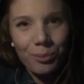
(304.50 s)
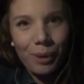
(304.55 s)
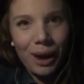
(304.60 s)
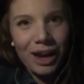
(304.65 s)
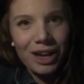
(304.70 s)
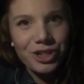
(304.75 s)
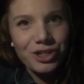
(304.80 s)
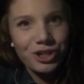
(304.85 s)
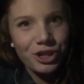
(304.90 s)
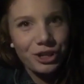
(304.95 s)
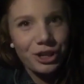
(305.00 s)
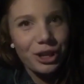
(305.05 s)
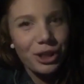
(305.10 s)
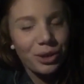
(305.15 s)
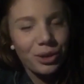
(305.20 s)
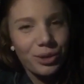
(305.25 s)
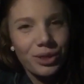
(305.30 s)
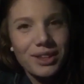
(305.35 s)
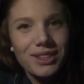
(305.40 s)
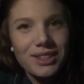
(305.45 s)
my journey
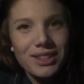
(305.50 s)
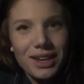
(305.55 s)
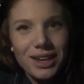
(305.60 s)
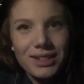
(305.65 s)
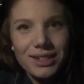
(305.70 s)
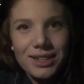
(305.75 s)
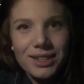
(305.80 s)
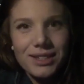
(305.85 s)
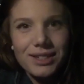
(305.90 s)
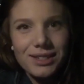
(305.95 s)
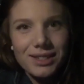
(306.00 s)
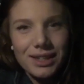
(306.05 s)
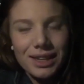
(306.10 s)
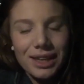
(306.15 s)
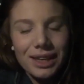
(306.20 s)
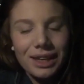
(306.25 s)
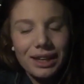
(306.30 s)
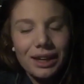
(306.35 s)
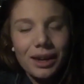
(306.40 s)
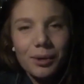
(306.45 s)
through the
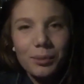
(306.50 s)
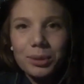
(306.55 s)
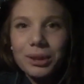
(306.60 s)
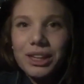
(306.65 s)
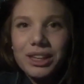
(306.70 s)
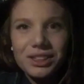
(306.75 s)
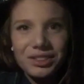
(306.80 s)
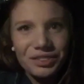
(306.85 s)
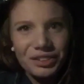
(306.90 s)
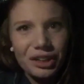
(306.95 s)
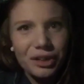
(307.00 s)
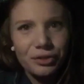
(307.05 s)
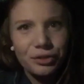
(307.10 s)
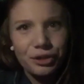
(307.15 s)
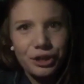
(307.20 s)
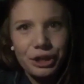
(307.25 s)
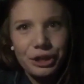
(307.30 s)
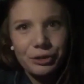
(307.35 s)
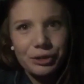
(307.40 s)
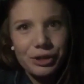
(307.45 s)
CNTC. Please feel
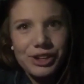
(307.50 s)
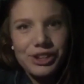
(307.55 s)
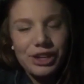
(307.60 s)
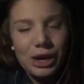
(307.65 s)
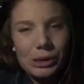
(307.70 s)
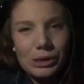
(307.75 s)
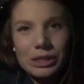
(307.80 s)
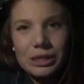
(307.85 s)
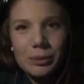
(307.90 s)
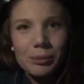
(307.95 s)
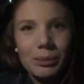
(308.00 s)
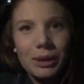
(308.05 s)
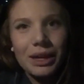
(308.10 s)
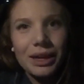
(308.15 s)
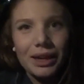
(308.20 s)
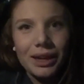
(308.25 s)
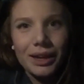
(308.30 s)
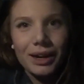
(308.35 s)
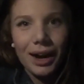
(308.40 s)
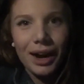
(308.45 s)
free to reach out to
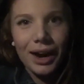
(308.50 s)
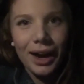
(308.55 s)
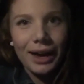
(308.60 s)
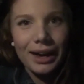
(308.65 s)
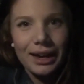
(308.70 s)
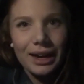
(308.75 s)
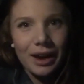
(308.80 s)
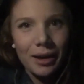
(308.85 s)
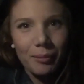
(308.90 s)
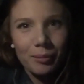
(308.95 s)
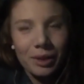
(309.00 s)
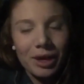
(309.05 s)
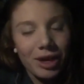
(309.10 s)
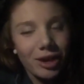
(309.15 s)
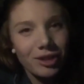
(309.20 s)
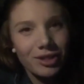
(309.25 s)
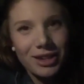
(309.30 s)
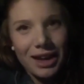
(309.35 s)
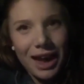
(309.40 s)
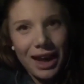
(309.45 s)
me. I am
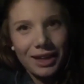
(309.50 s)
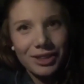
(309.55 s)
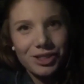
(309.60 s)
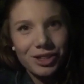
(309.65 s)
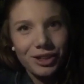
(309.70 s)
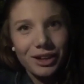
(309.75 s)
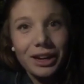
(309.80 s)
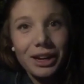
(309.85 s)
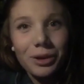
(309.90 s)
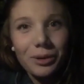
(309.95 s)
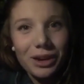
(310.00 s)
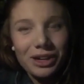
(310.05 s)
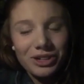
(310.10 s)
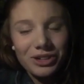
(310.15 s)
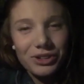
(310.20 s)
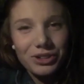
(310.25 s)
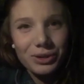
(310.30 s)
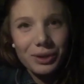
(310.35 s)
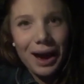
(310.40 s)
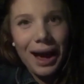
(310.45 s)
here to answer any
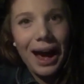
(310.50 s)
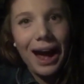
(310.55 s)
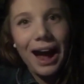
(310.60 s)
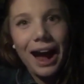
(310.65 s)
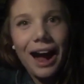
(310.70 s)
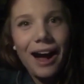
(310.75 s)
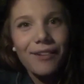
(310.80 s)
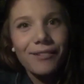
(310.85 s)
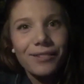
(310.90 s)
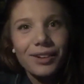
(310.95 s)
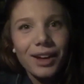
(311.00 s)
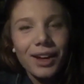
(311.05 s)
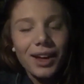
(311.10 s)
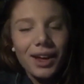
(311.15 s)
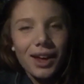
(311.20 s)
questions you have.